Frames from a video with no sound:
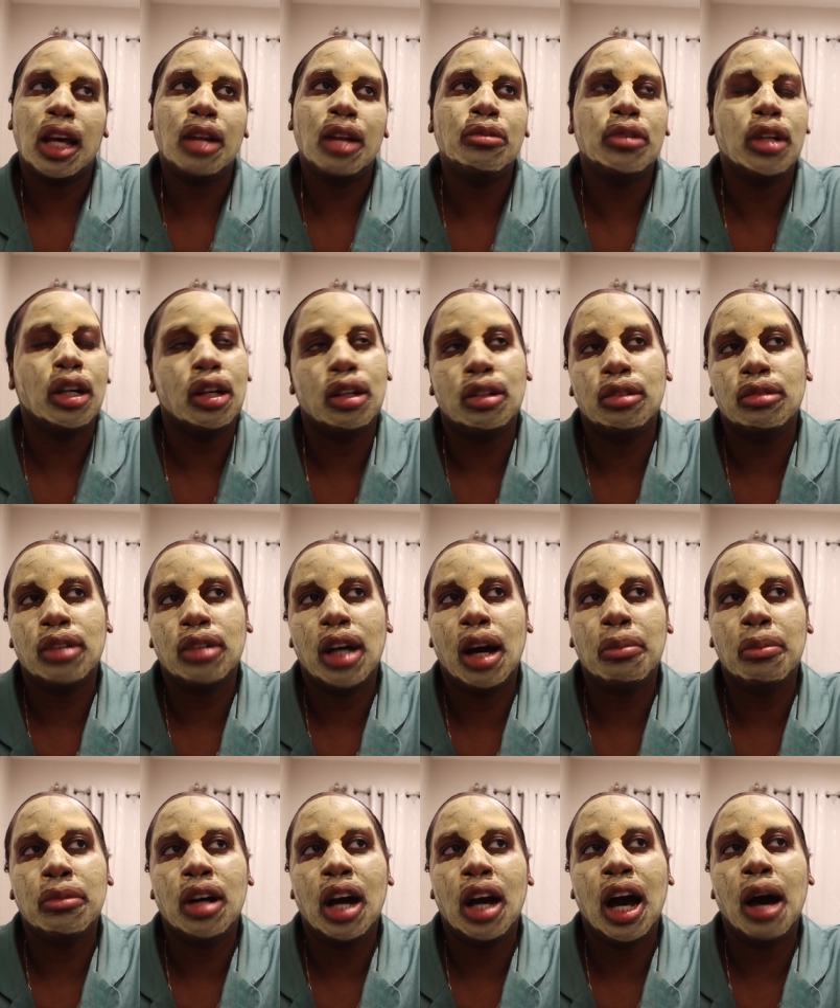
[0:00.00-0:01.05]
I don't know
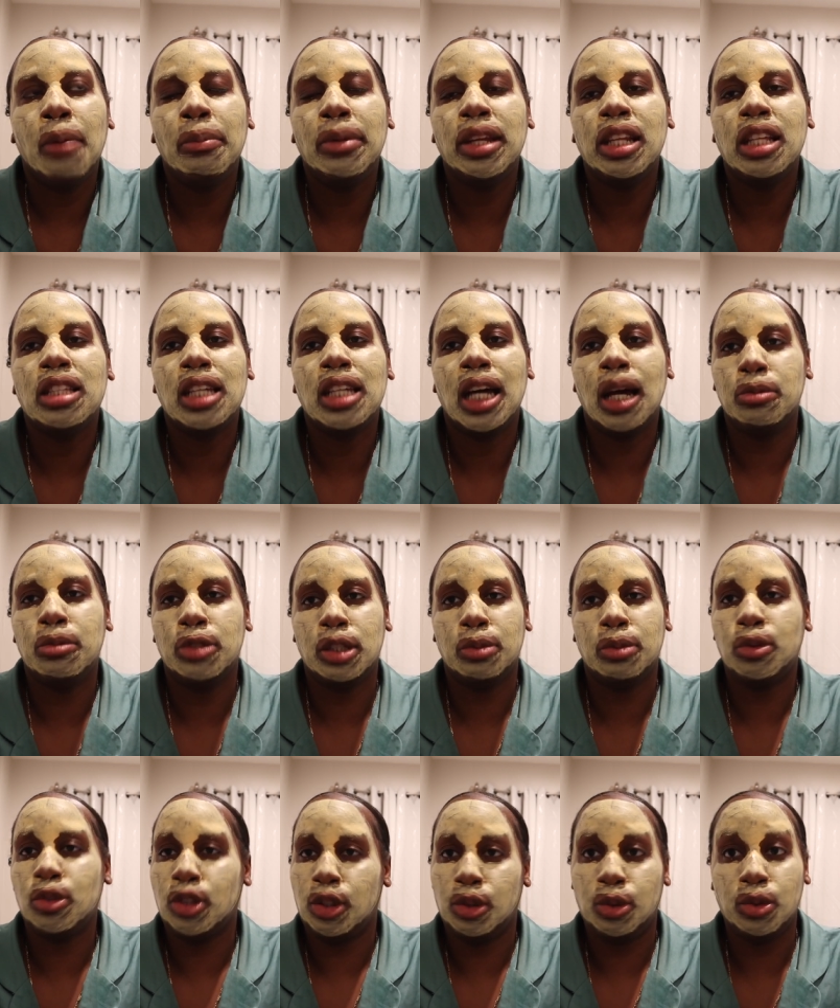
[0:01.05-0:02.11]
how, how many times you're
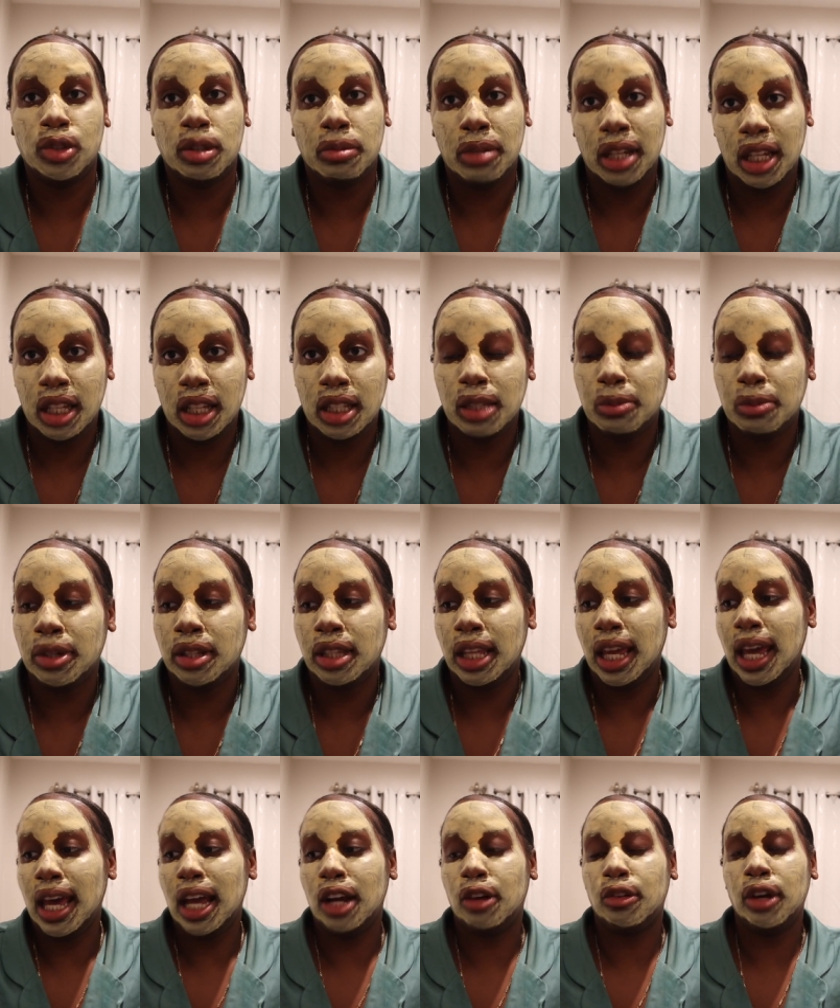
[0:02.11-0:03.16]
supposed to use a mask, but they
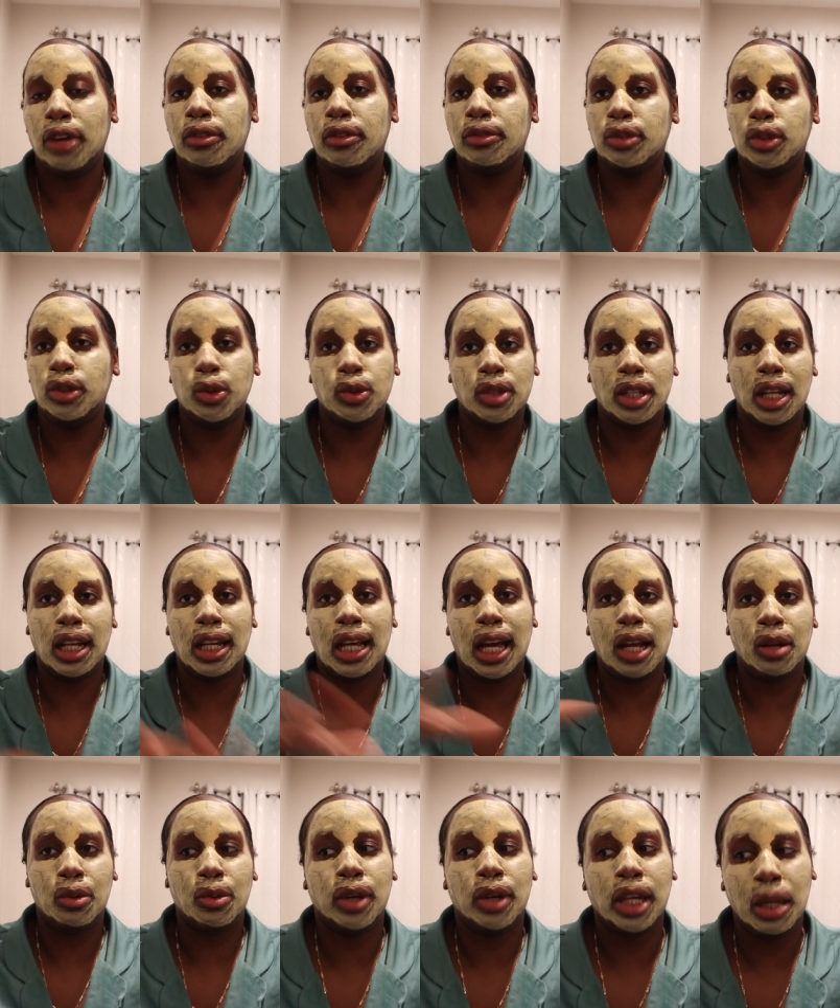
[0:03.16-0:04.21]
had great reviews and I
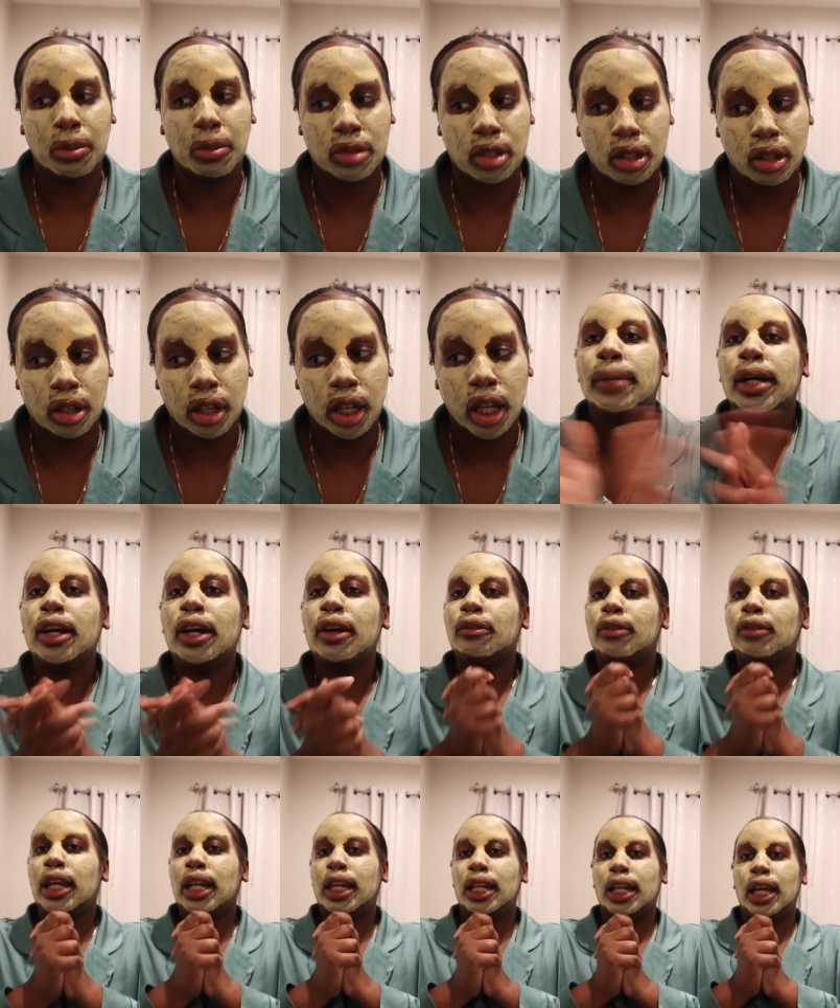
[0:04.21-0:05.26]
got it on Amazon. But
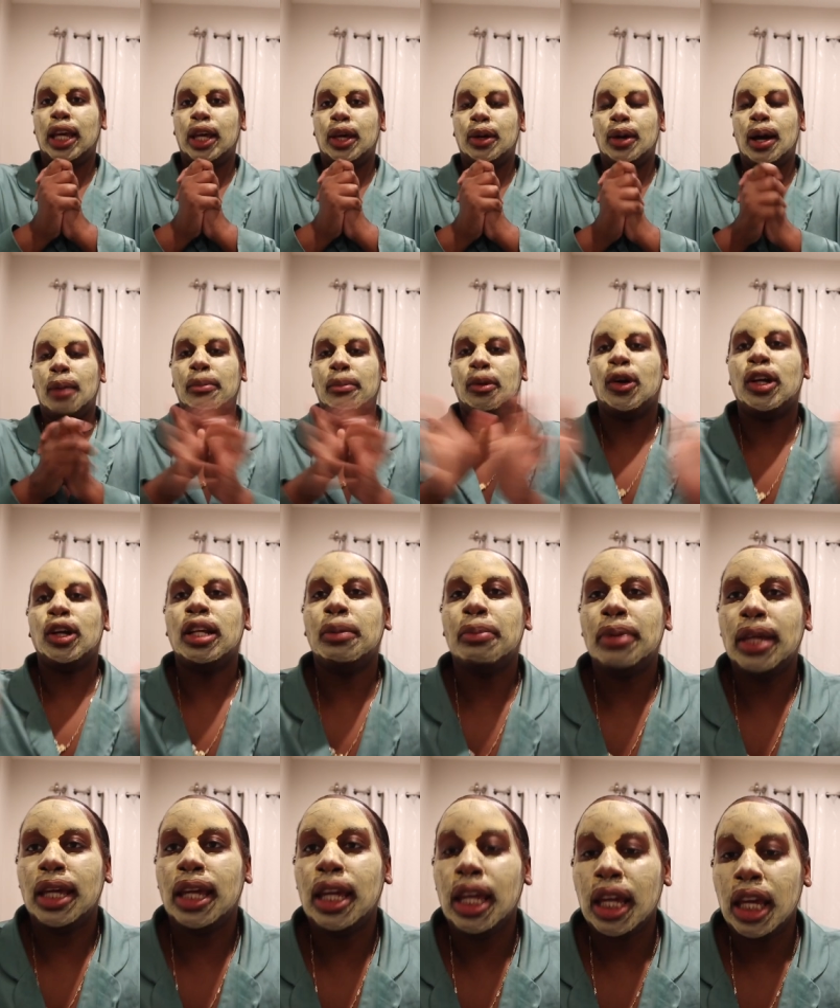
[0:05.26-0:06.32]
right now, I'm gonna
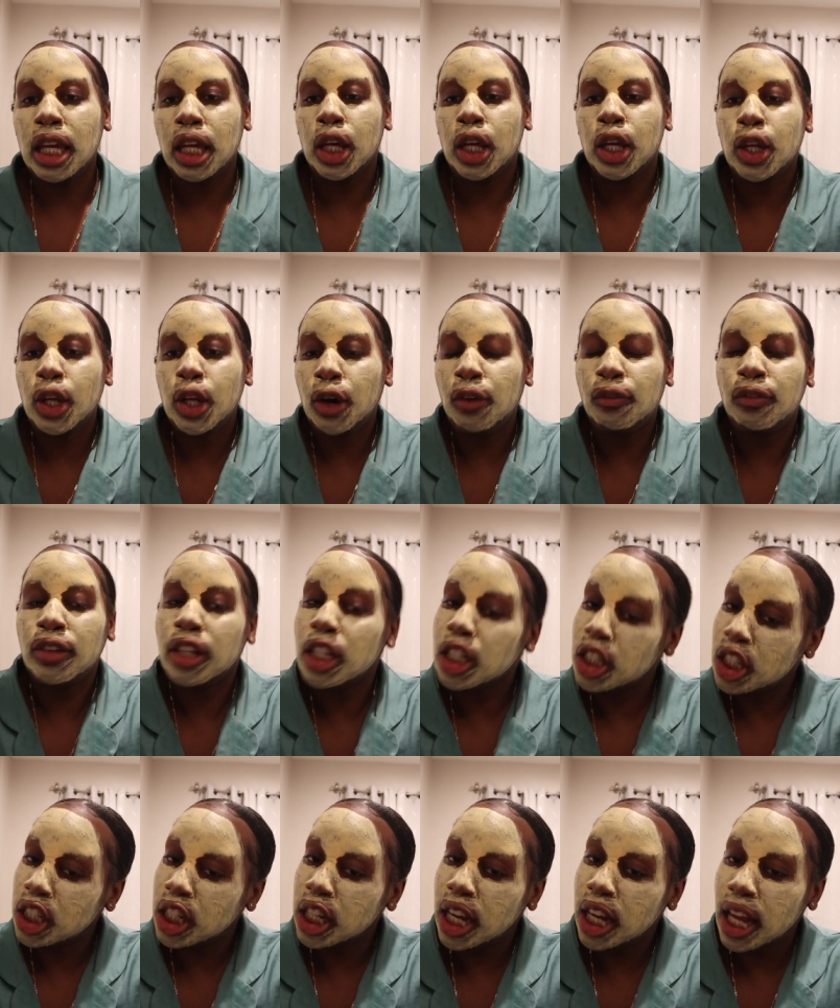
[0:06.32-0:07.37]
be, you know,
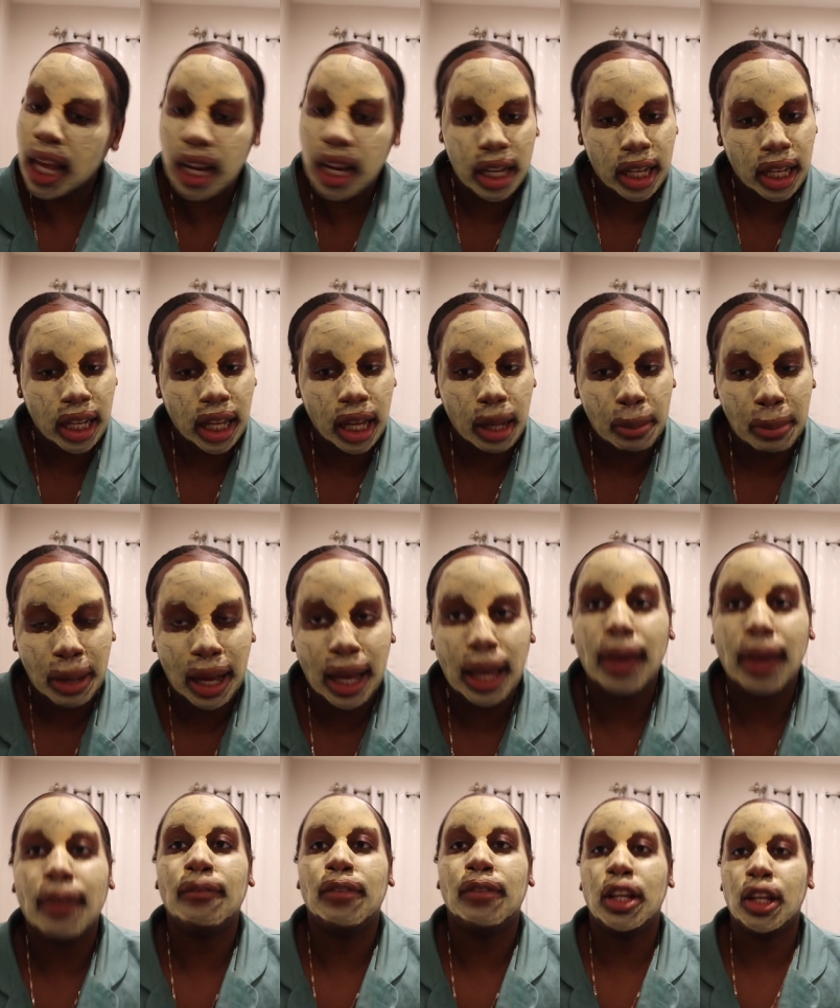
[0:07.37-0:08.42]
finishing editing
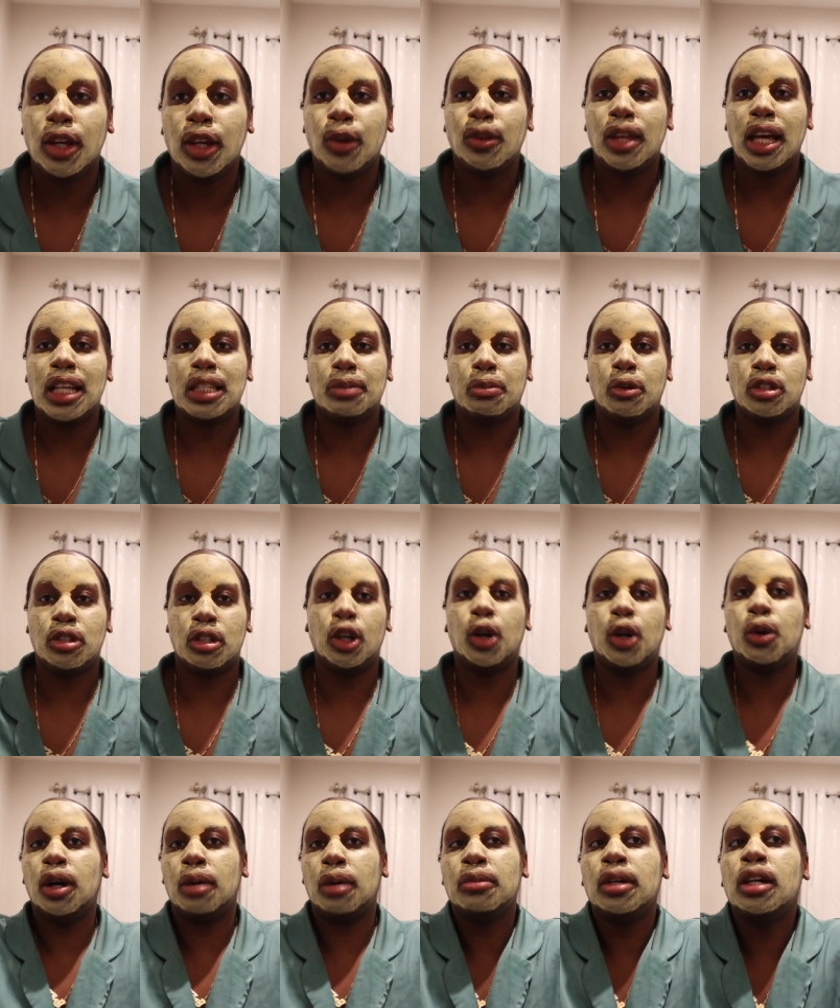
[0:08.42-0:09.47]
my video that's supposed to
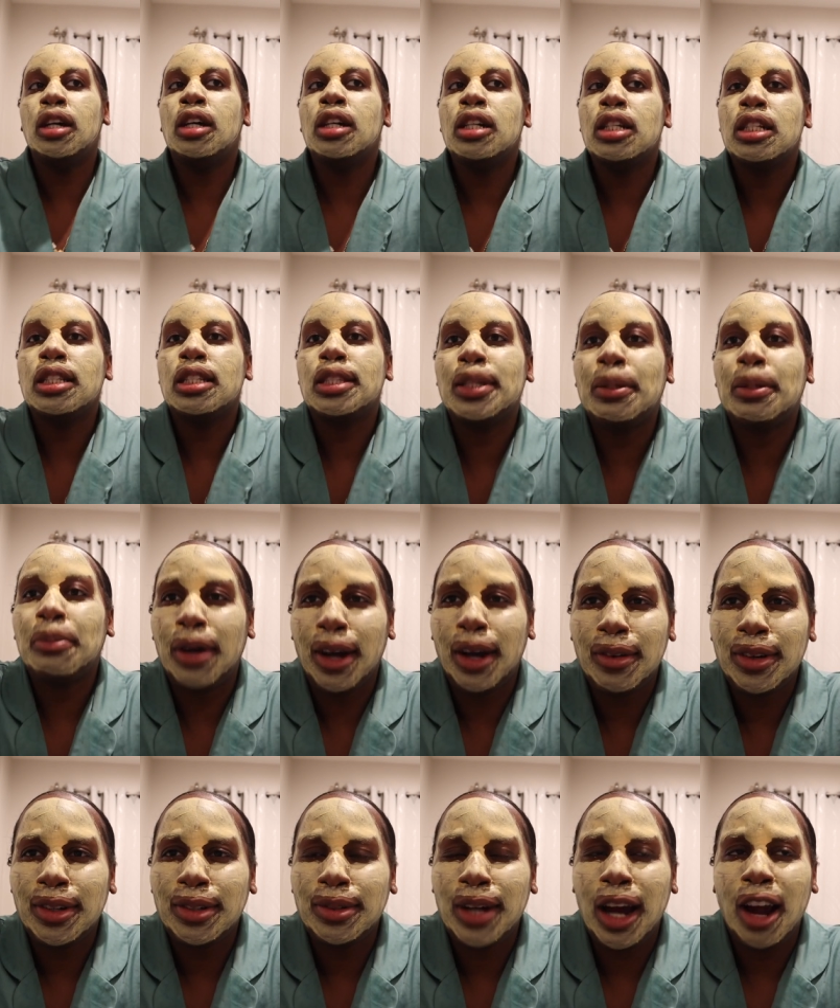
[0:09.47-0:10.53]
go up tomorrow.